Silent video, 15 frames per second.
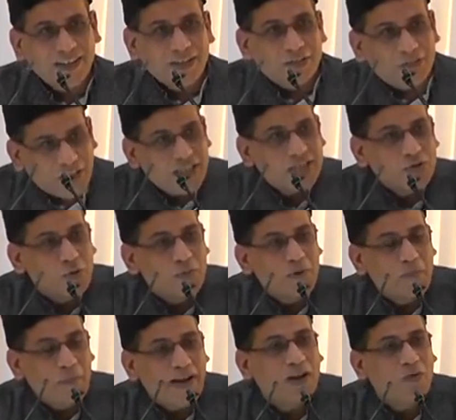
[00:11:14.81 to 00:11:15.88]
she is to
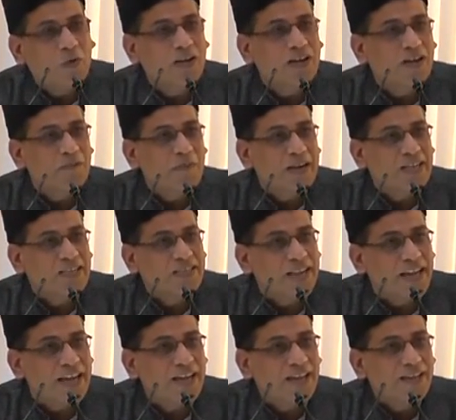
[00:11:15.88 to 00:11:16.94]
be paid, what government is
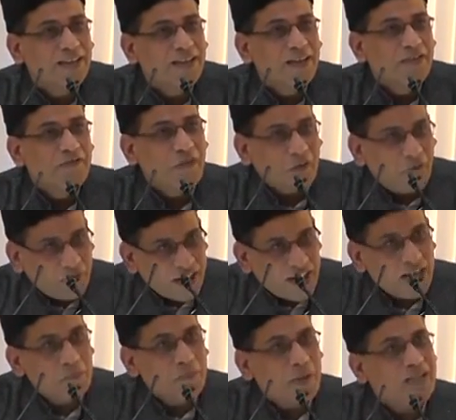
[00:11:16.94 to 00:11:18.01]
saying,
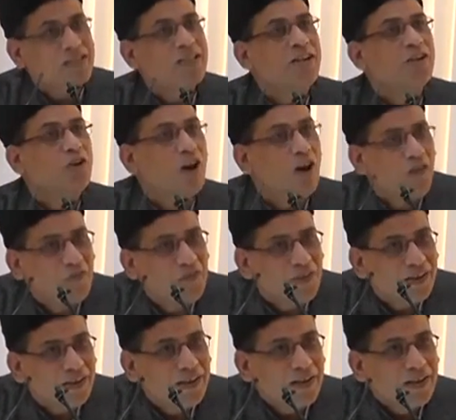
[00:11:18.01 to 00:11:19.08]
15%
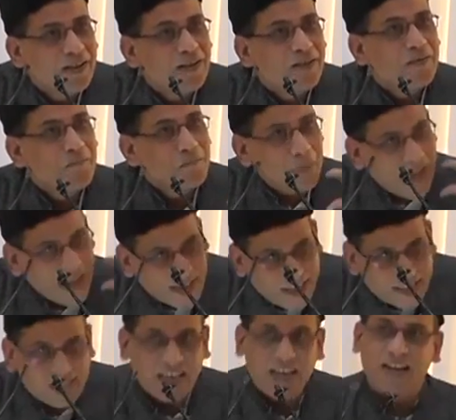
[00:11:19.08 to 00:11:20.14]
of my
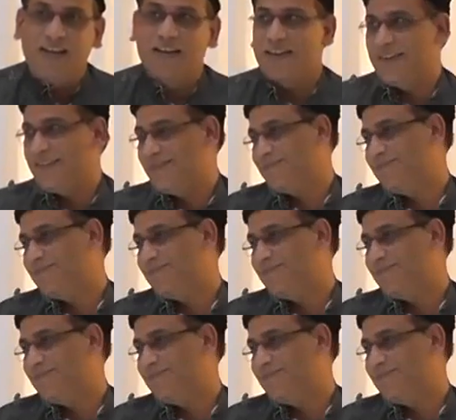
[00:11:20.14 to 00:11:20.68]
salary.